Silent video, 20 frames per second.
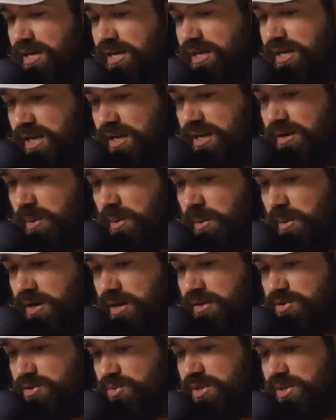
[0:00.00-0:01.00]
again, a lot of
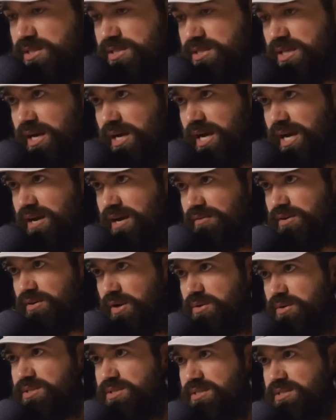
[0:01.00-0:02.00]
the tweets that I have are
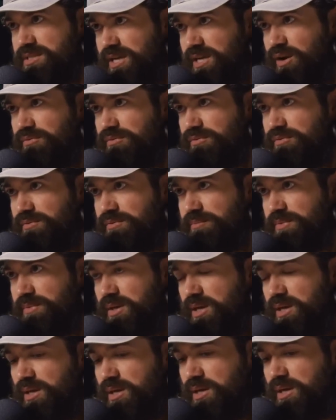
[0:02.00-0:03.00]
notes to self.
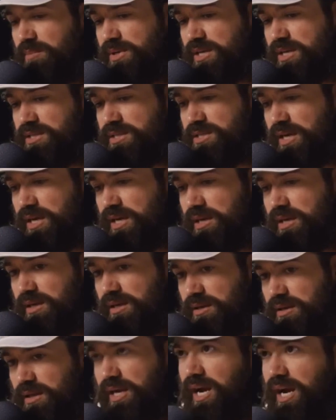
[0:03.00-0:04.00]
Because like
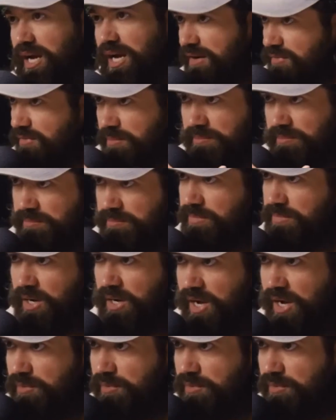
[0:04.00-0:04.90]
like I have a you know I have a